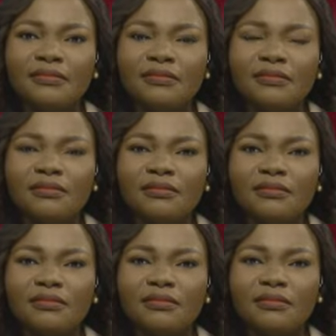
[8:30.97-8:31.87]

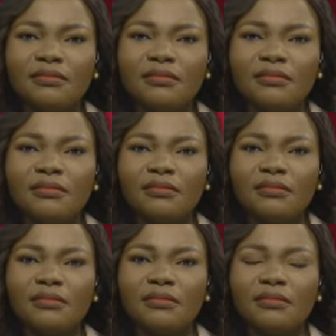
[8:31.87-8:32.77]

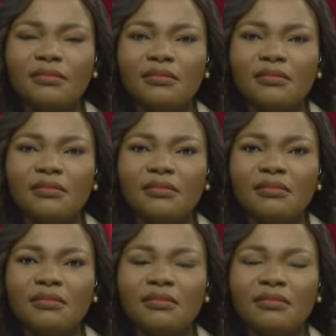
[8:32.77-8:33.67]

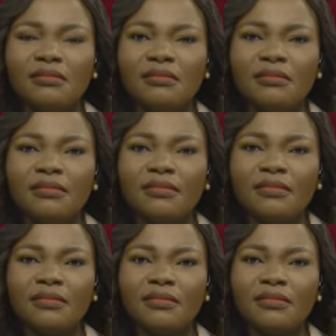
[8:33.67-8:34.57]

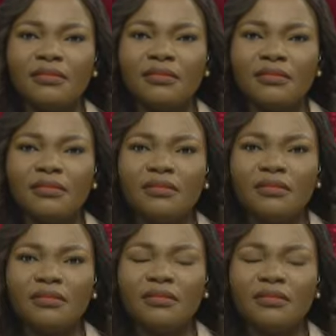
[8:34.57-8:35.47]

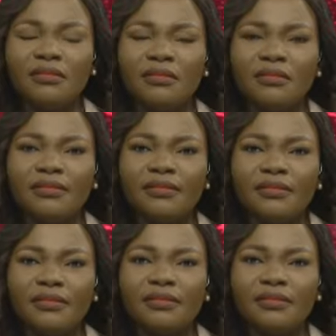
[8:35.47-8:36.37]

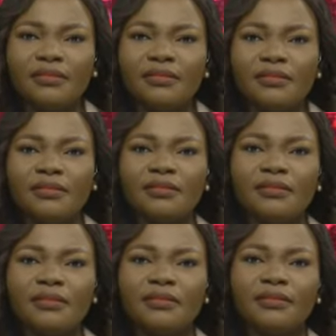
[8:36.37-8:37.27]

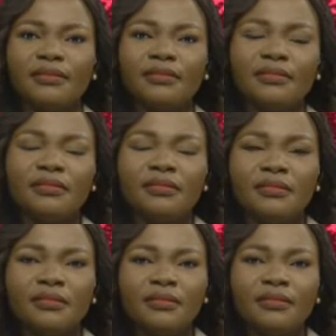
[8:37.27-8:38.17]

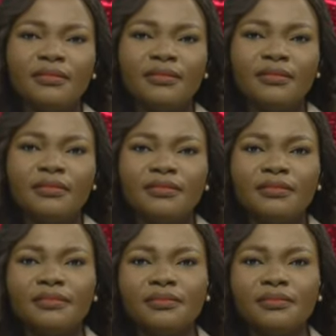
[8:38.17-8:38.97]
No words are spoken by the person on screen.